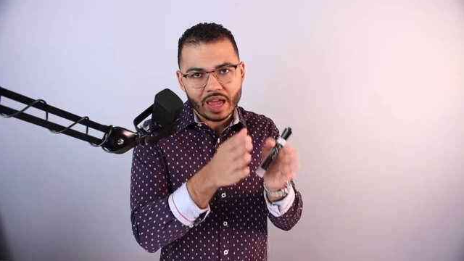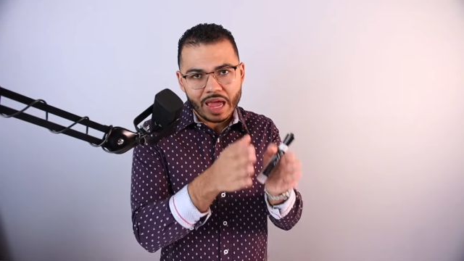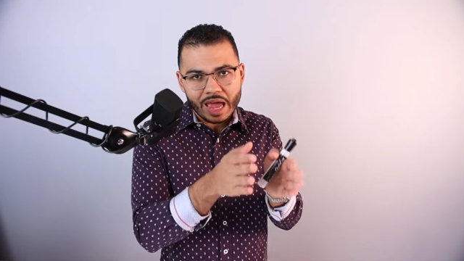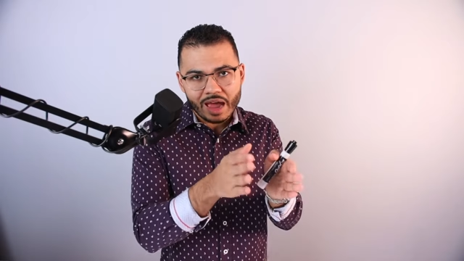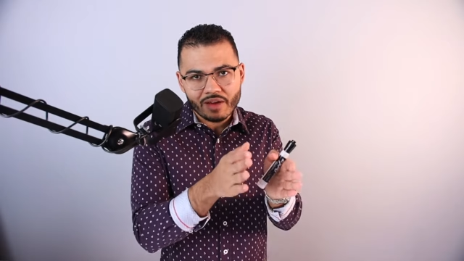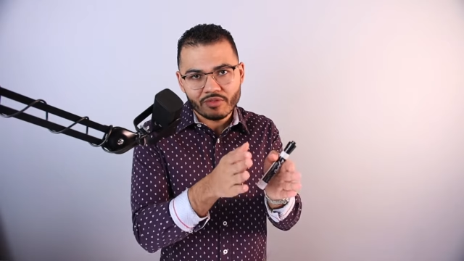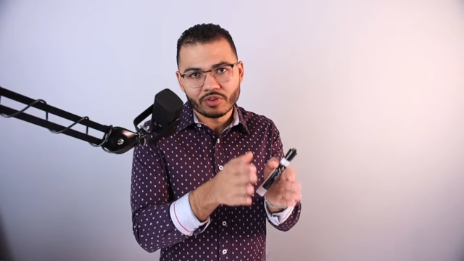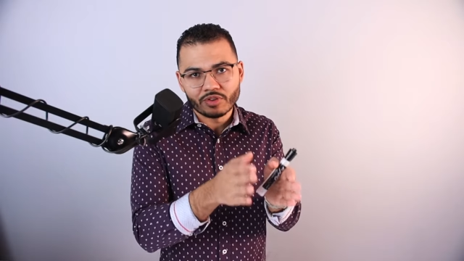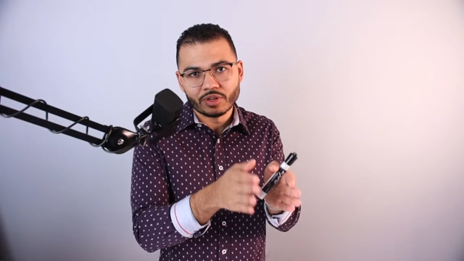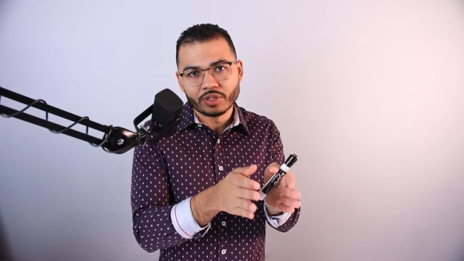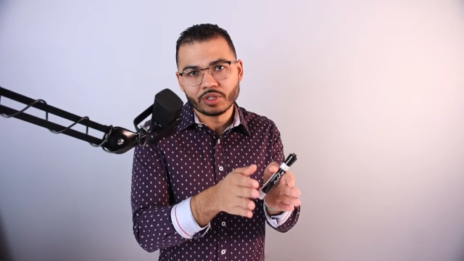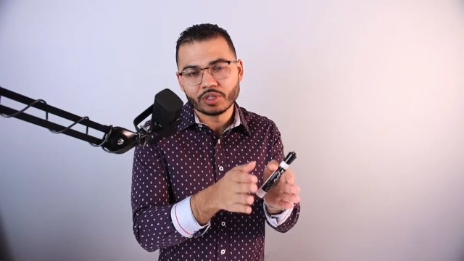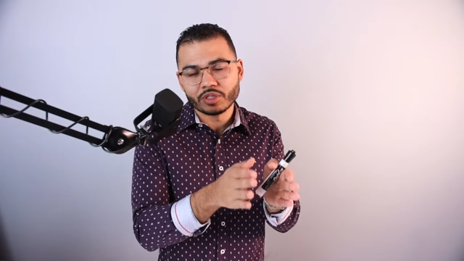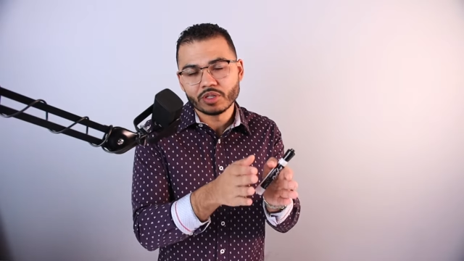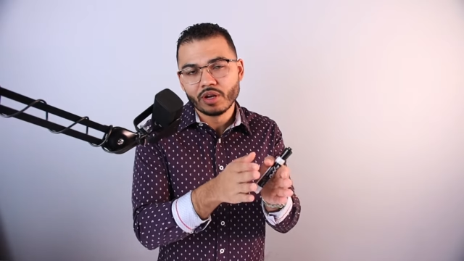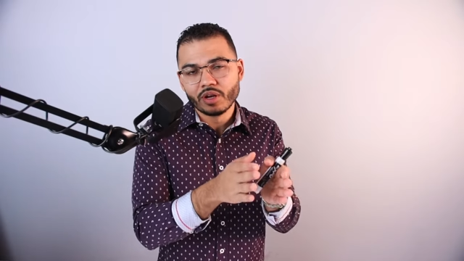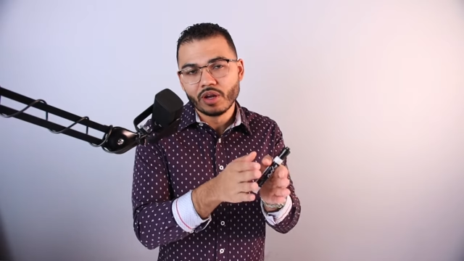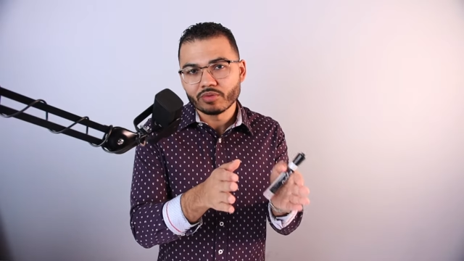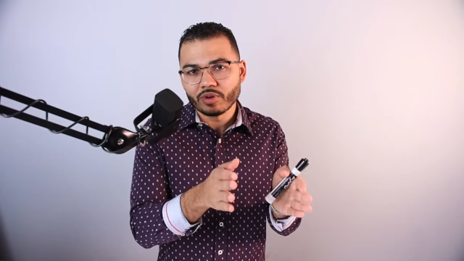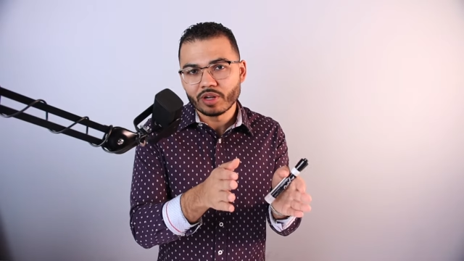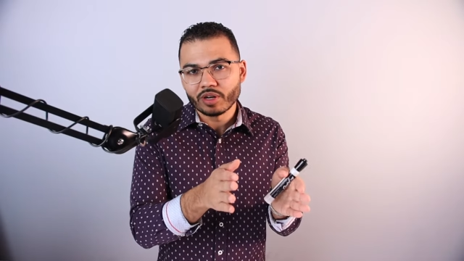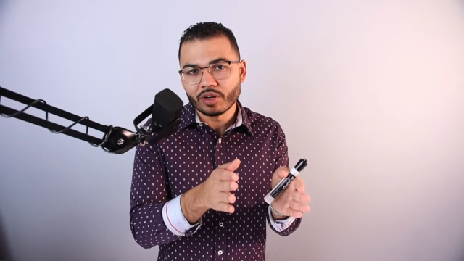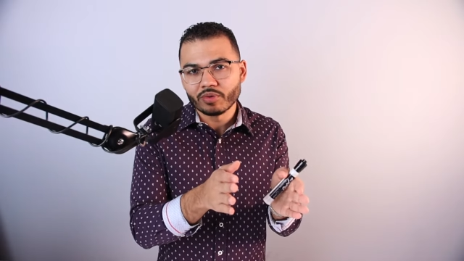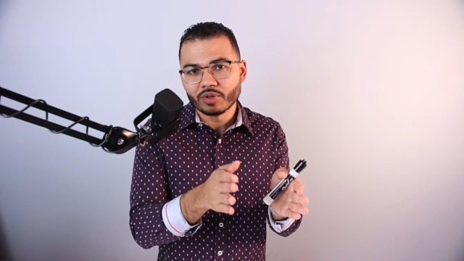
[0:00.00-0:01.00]
average
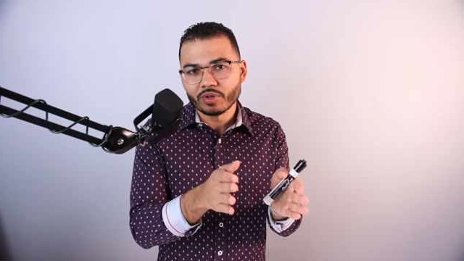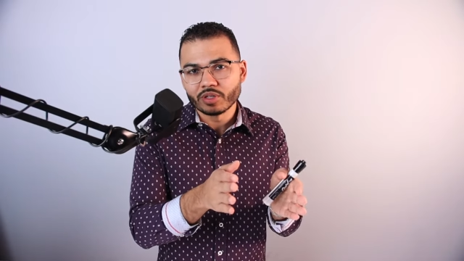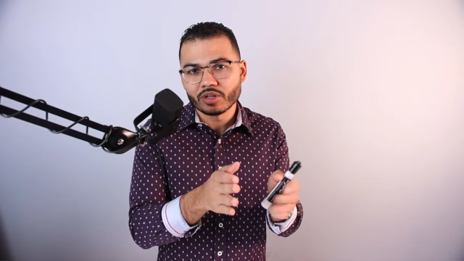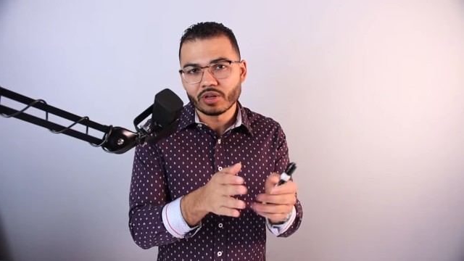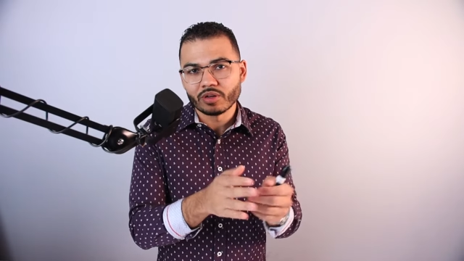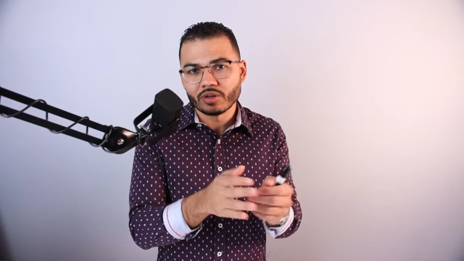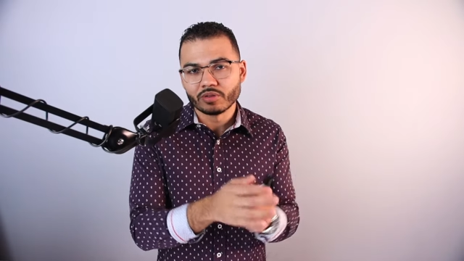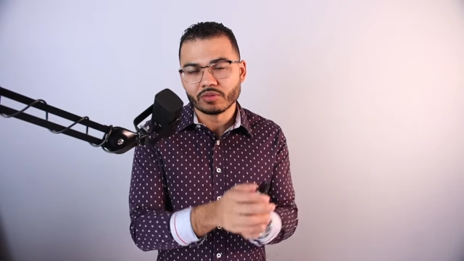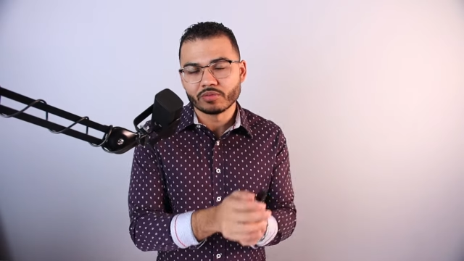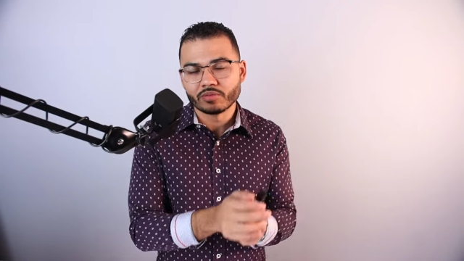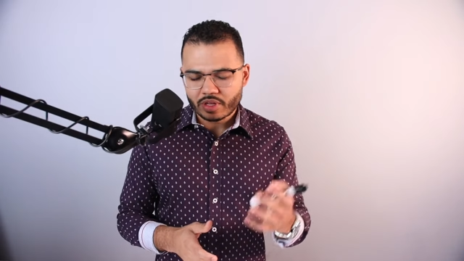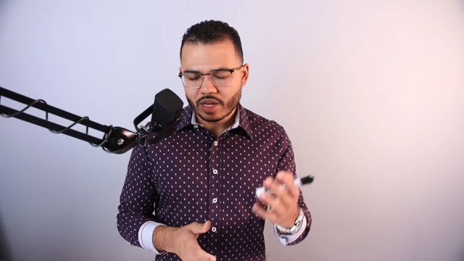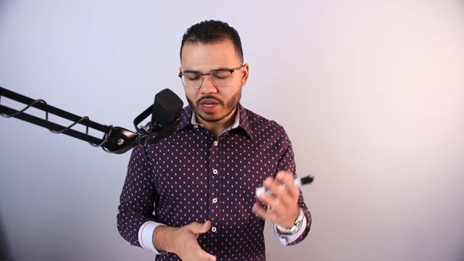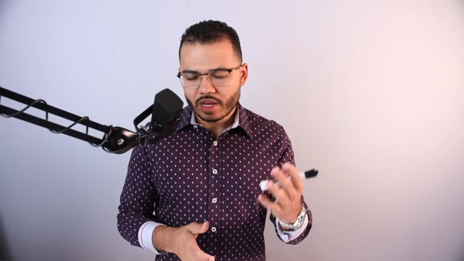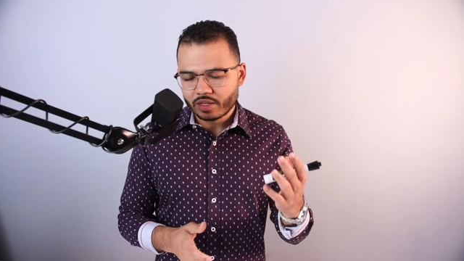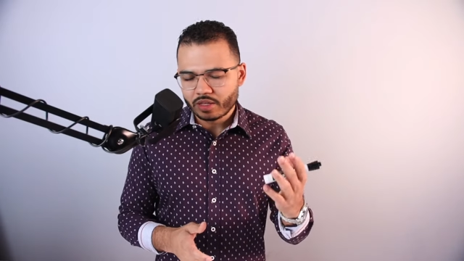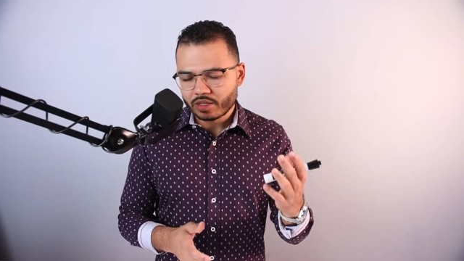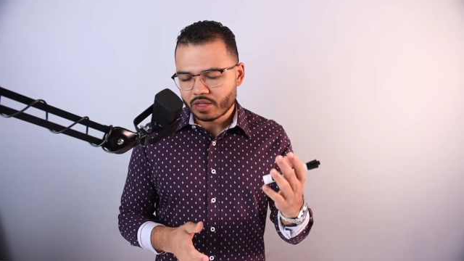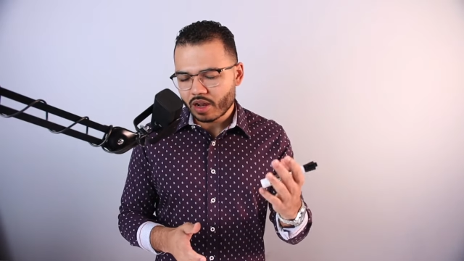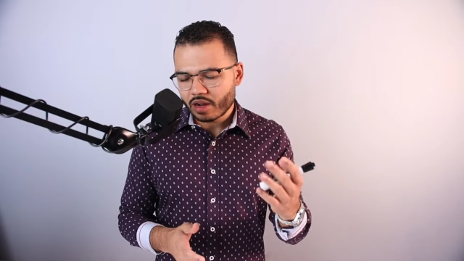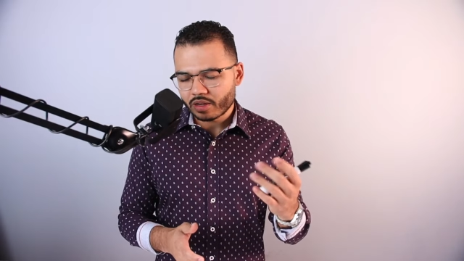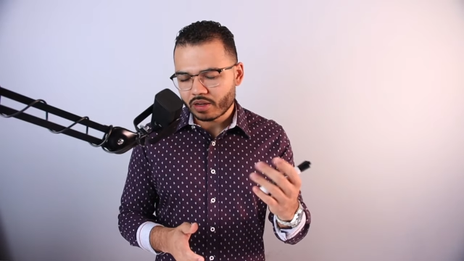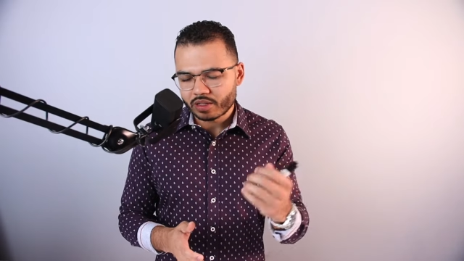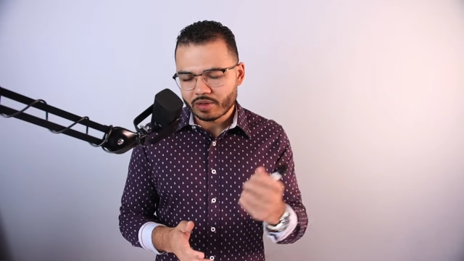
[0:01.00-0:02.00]
rate of return. They
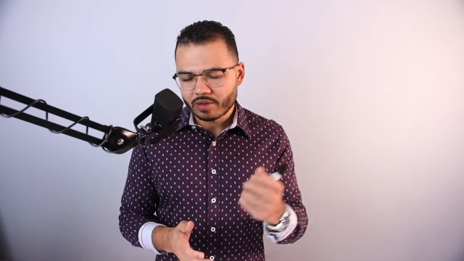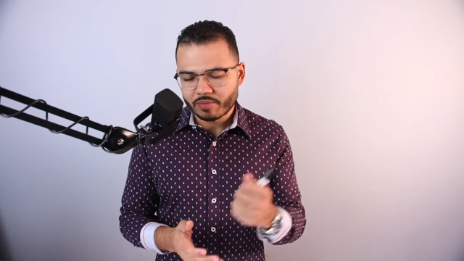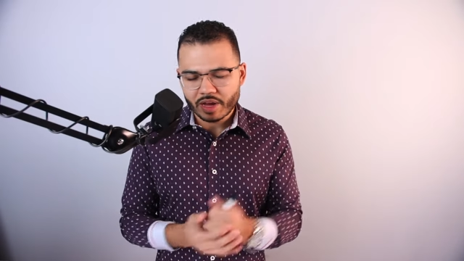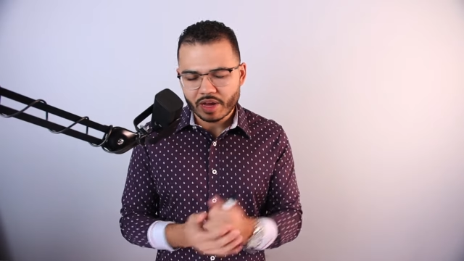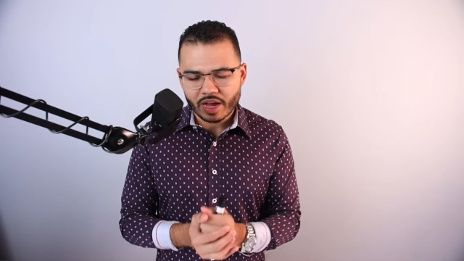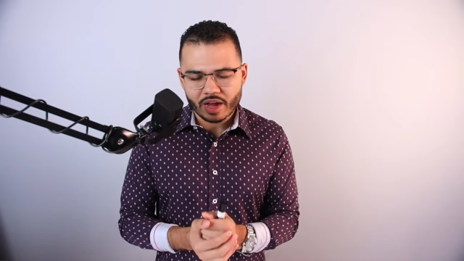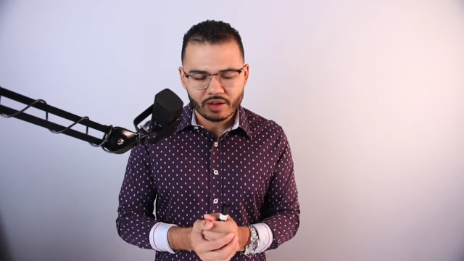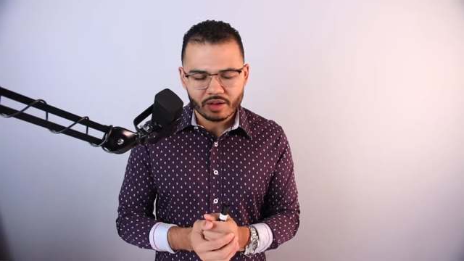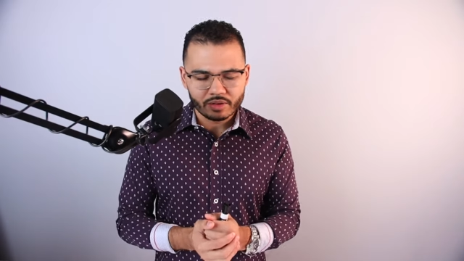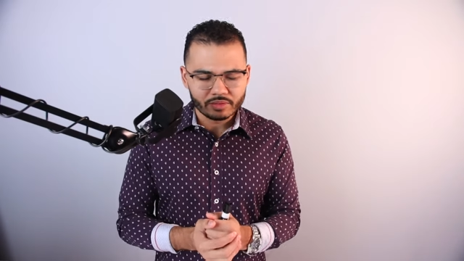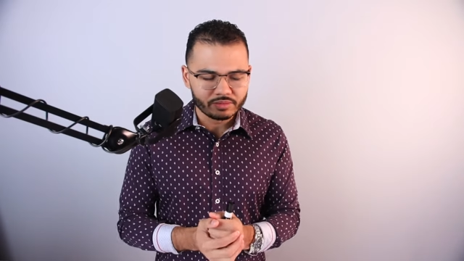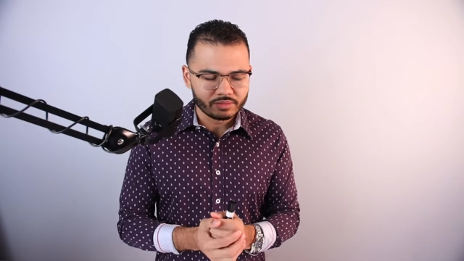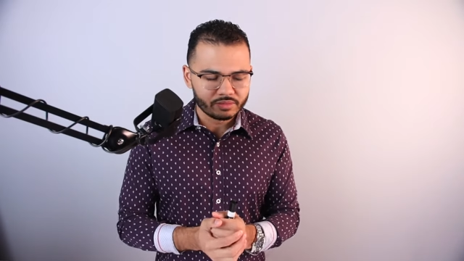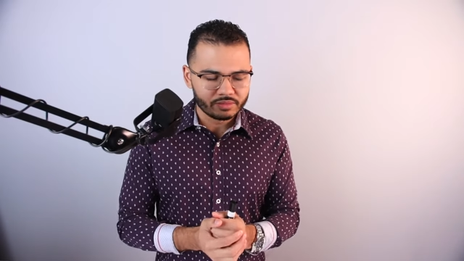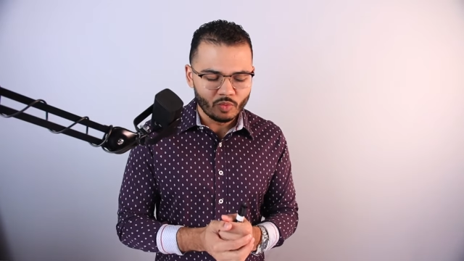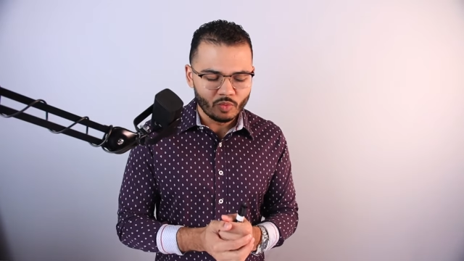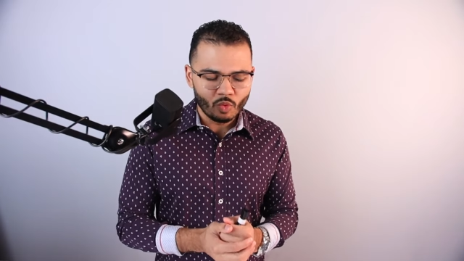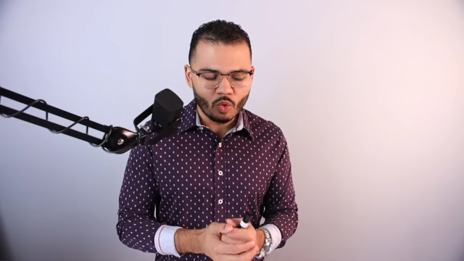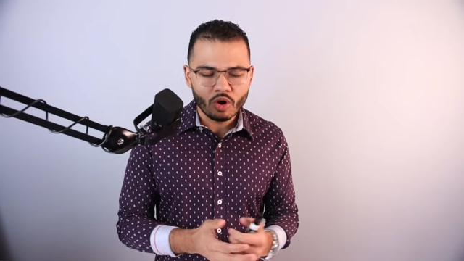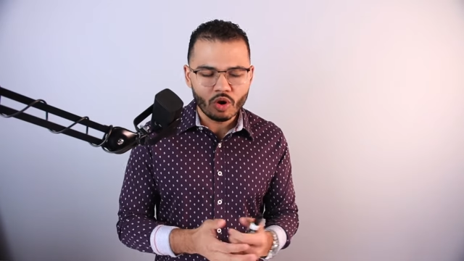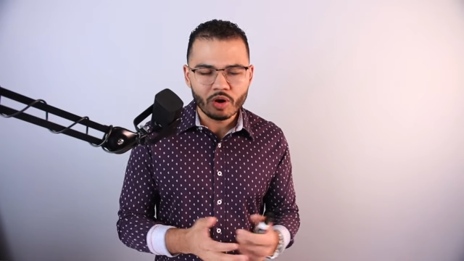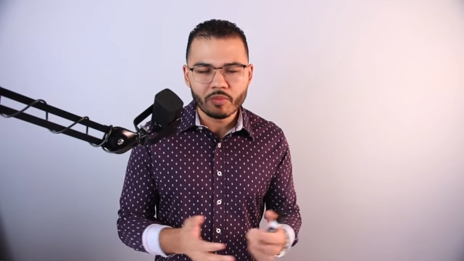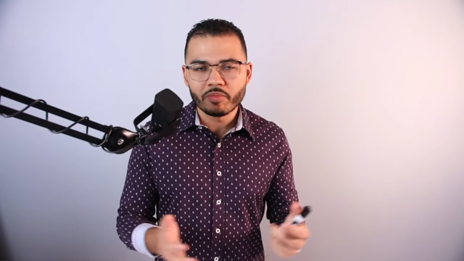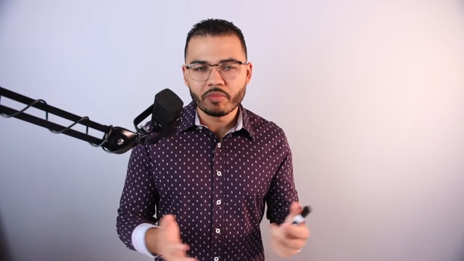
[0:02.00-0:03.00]
talked about
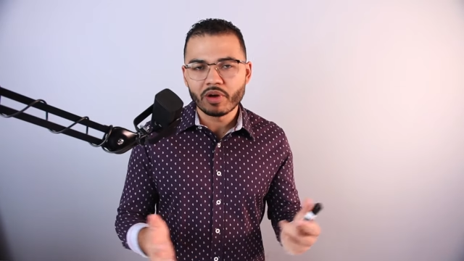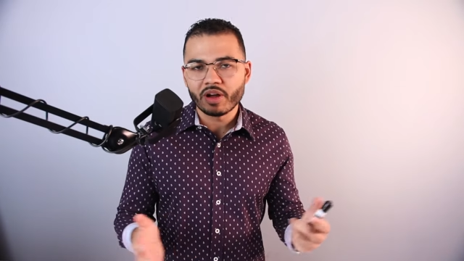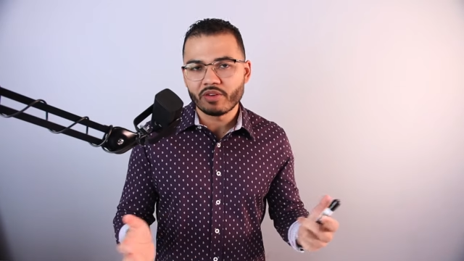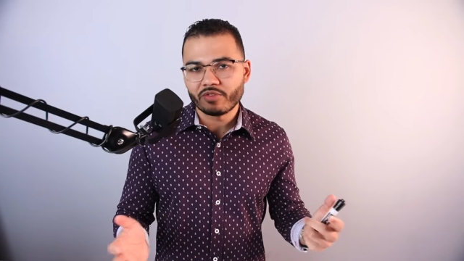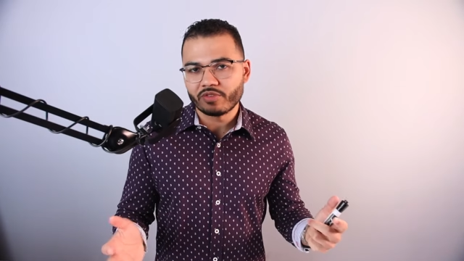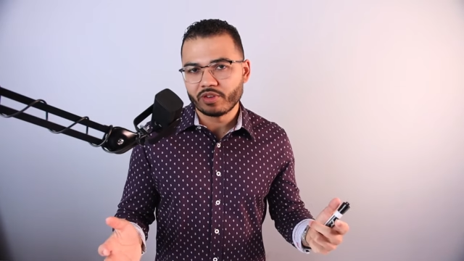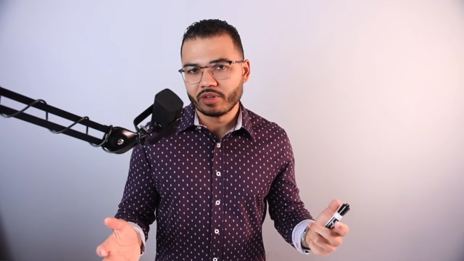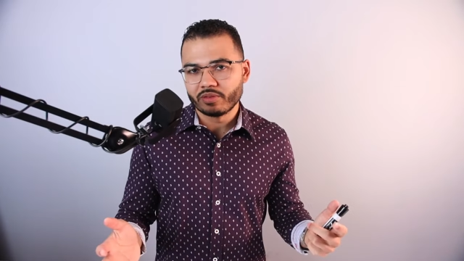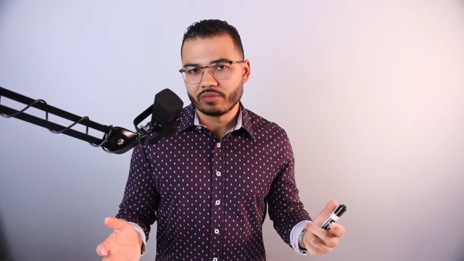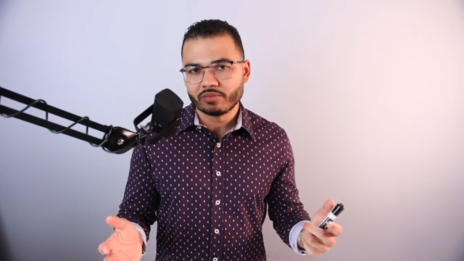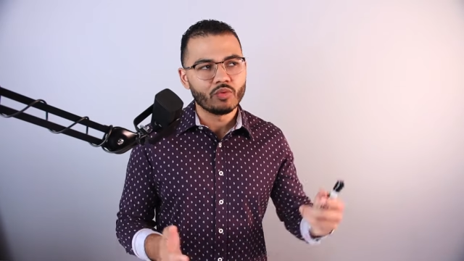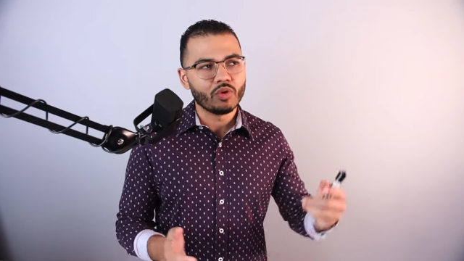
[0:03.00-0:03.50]
Warren Buffett,